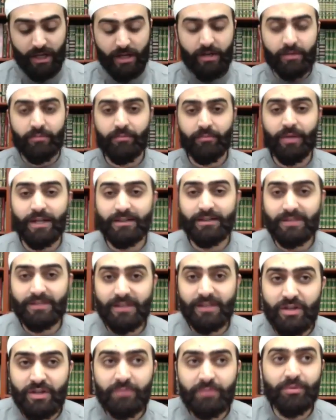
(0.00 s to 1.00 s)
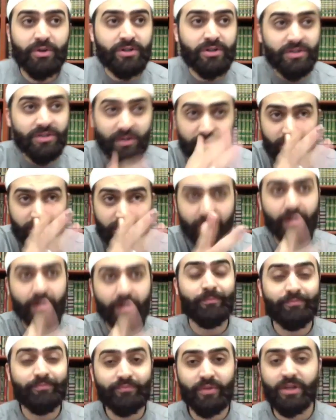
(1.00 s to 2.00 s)
But the books are there.
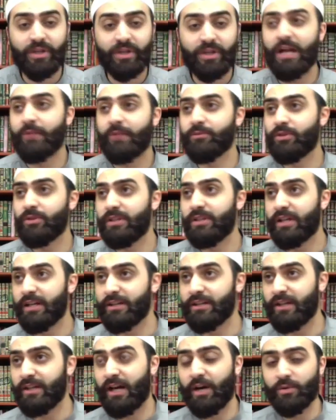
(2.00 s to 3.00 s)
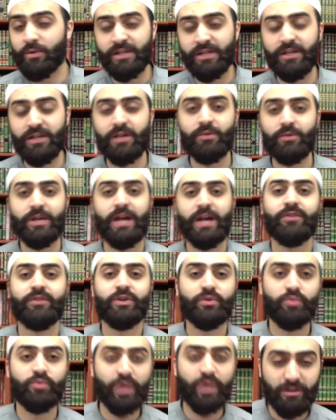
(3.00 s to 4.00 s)
And alhamdulillah, in the Hausa here, we have a
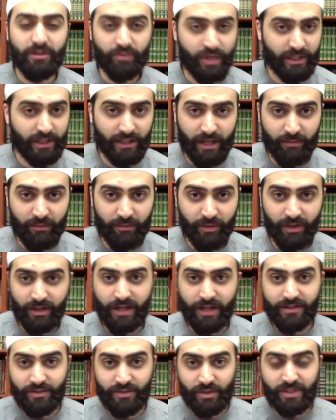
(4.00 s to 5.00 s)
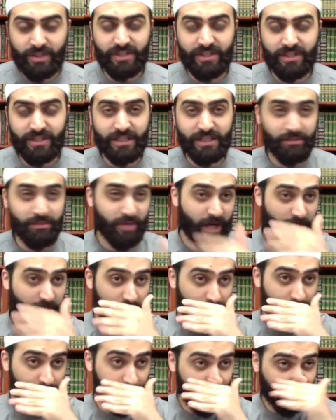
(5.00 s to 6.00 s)
great library, as you can see
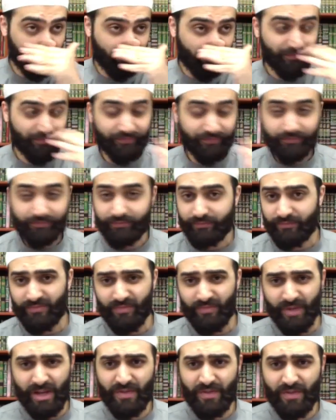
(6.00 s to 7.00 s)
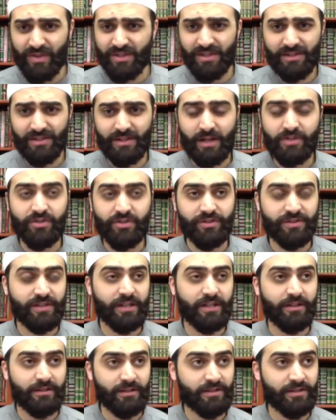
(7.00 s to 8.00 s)
behind me. And this is not just it.
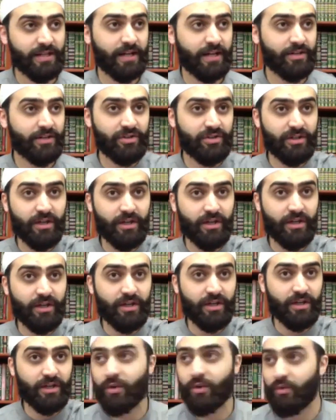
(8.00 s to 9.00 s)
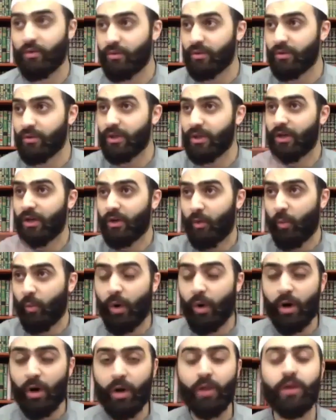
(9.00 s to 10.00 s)
There's actually a whole nother
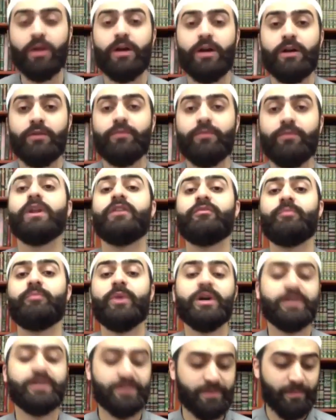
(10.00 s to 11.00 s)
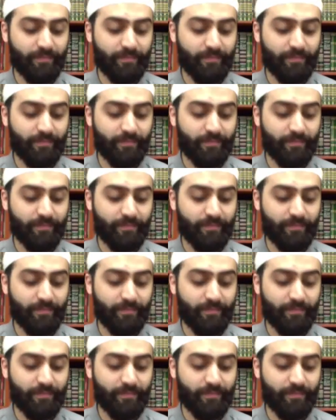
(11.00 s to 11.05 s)
wall full of books.